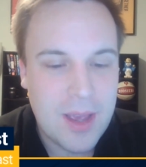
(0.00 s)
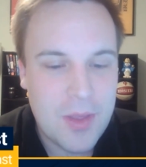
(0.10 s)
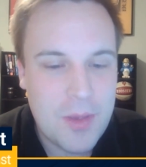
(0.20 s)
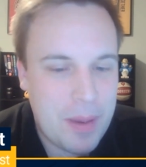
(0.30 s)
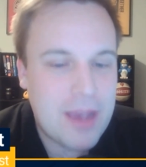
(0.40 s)

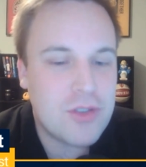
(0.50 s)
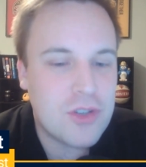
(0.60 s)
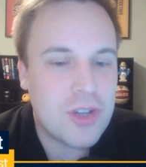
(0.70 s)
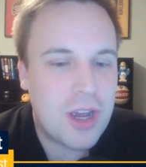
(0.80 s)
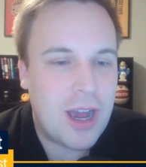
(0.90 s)
the
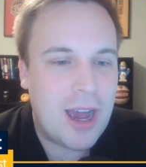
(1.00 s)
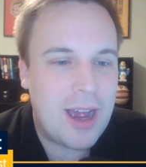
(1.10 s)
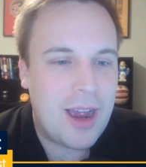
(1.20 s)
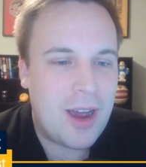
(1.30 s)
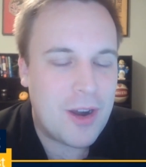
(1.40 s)
Pacers
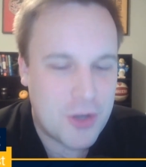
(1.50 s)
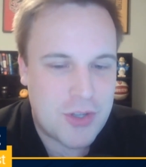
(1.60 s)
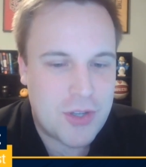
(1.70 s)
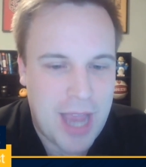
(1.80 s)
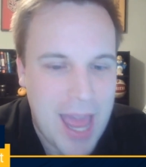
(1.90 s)
are
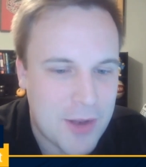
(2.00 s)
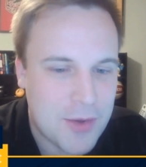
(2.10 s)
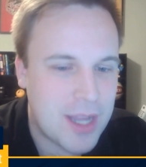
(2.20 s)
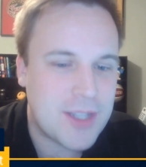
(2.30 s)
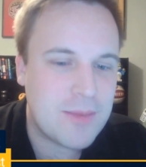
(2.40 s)
kind of
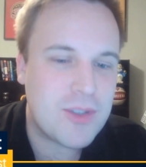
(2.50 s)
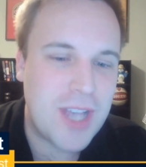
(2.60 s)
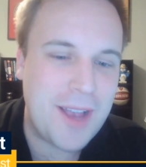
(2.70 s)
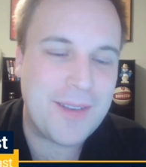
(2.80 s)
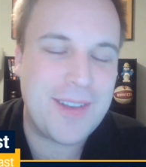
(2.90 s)
doing it to
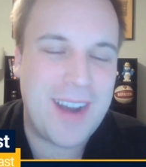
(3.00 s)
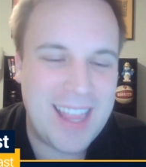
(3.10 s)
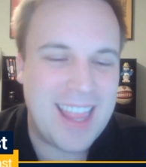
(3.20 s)
themselves, right?